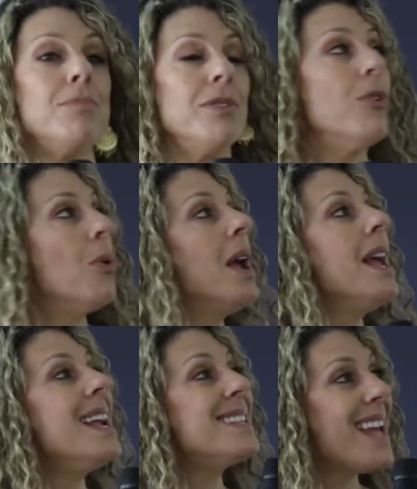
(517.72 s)
before,
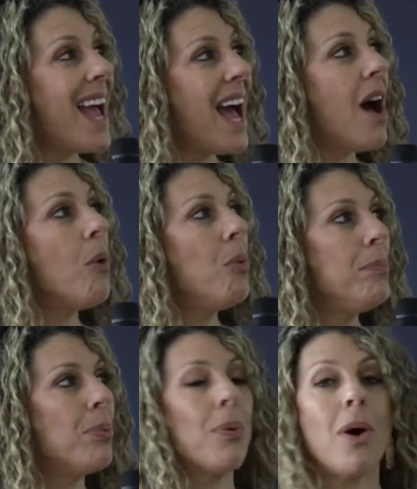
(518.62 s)
it's how we
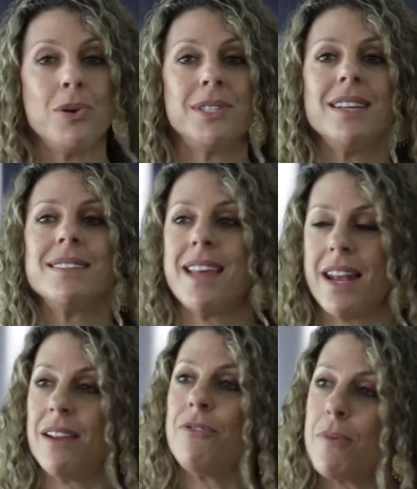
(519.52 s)
process that
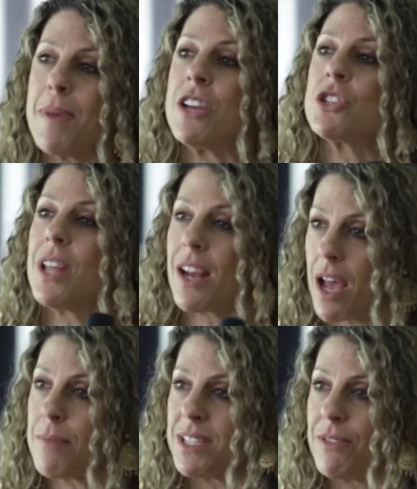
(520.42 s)
information that
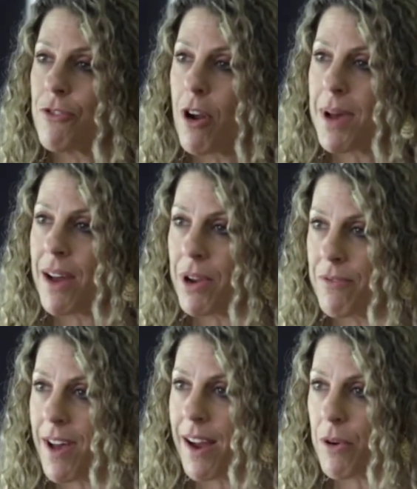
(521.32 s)
comes in from our
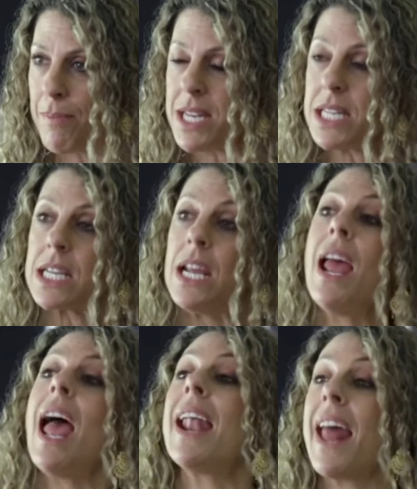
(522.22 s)
environment
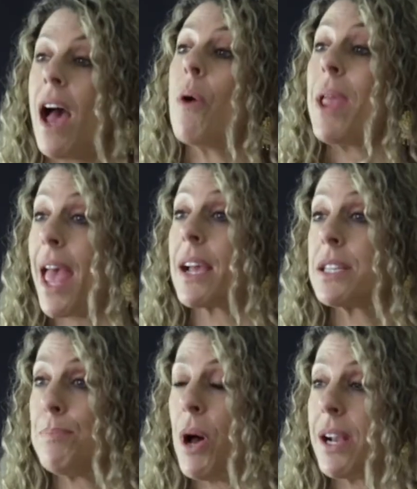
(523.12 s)
and how we act
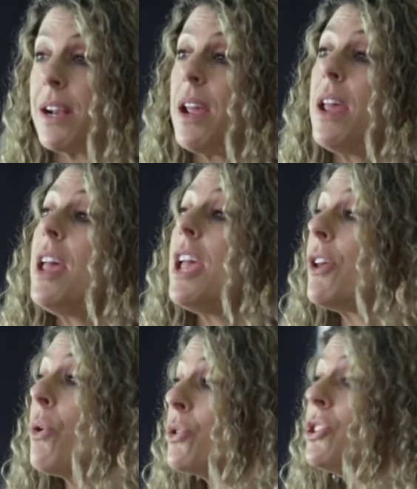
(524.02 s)
upon it. It
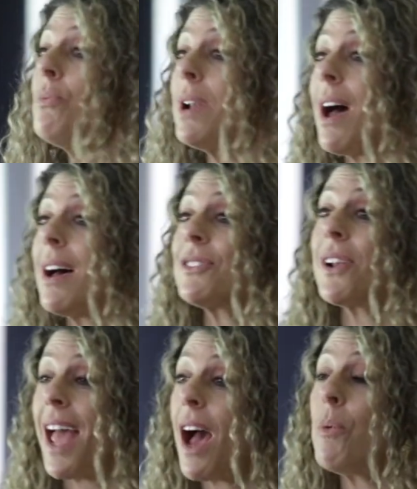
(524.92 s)
also relies on
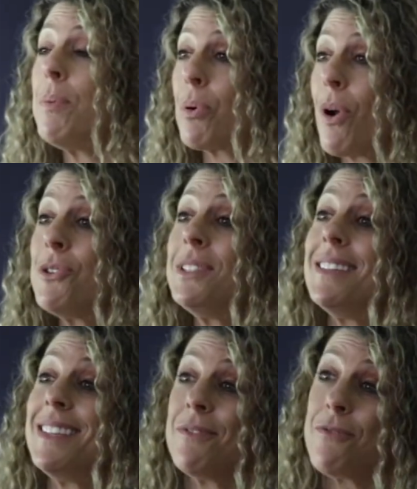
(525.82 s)
how we
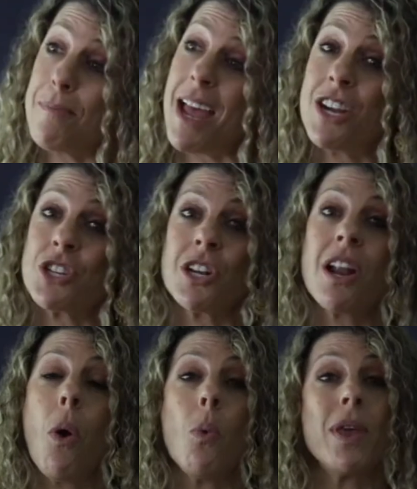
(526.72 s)
process information
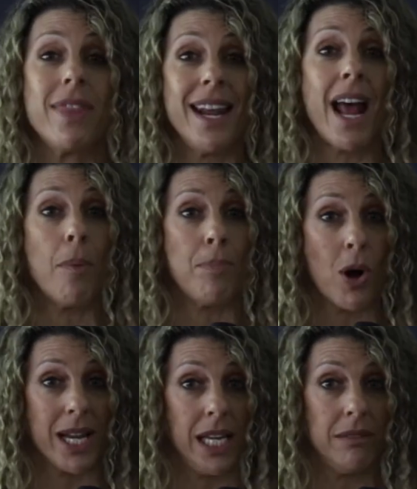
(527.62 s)
within our
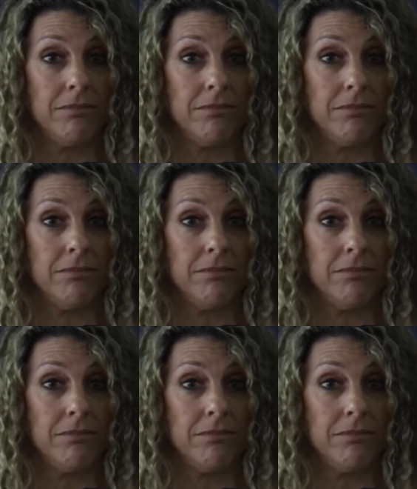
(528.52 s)
body.